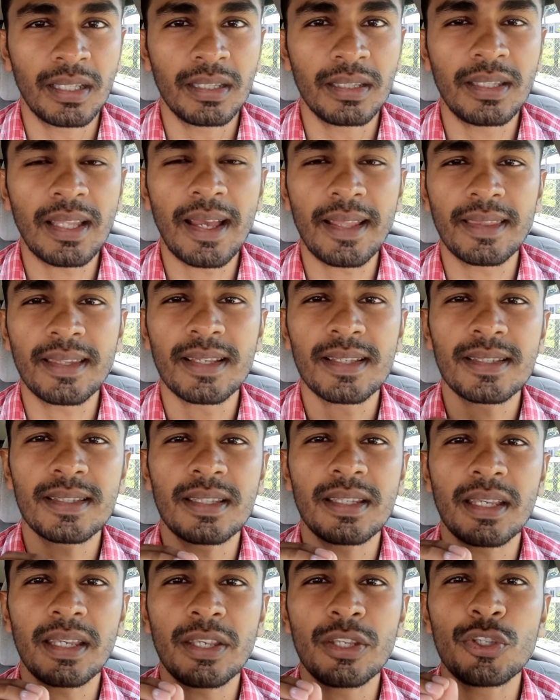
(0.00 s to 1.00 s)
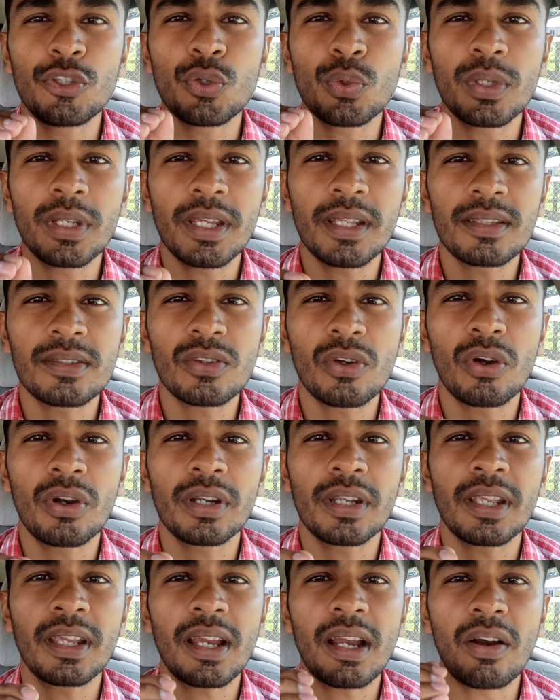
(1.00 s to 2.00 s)
That is the unit or
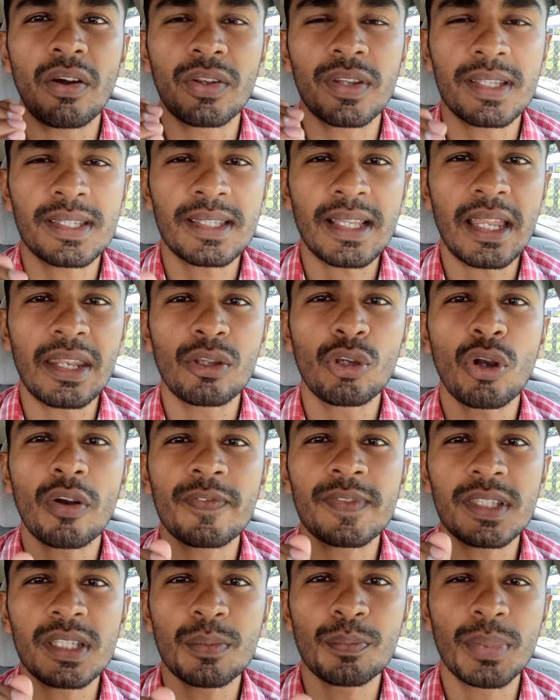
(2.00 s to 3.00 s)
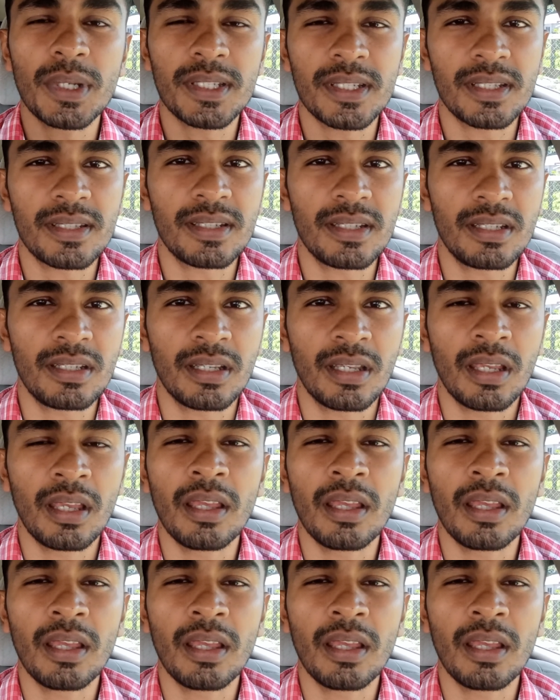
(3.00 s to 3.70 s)
the understanding of simplicity.